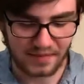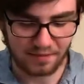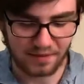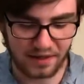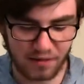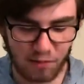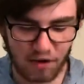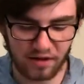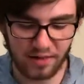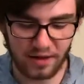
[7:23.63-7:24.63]
But one of
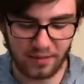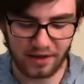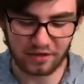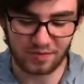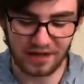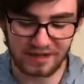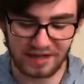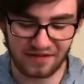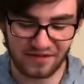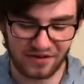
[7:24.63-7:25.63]
the people that was present at
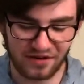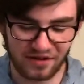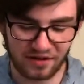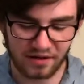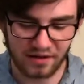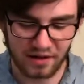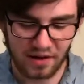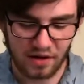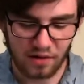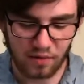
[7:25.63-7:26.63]
the funeral
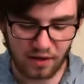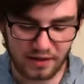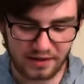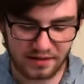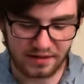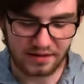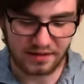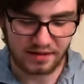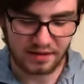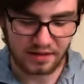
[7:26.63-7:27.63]
was
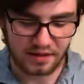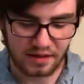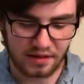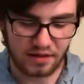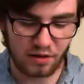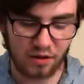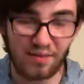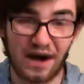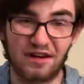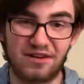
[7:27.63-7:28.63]
Lord
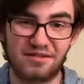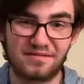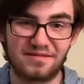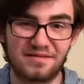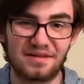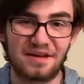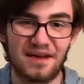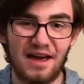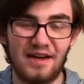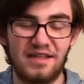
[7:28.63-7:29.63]
Byron,
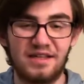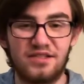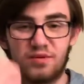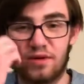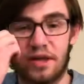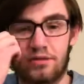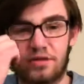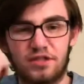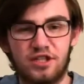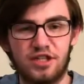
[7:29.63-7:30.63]
and he's the one that
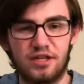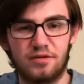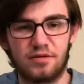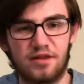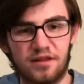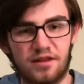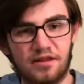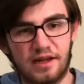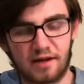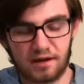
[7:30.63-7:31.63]
was cheating with
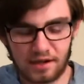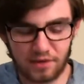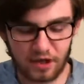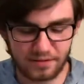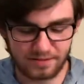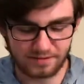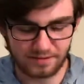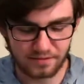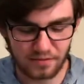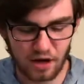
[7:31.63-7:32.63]
Claire Clairmont,
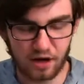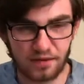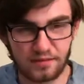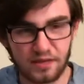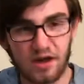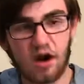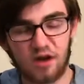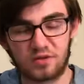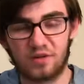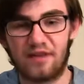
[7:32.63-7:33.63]
on
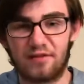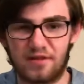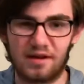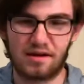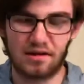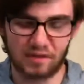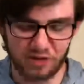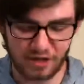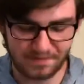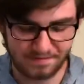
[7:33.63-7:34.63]
his wife with Claire Clairmont.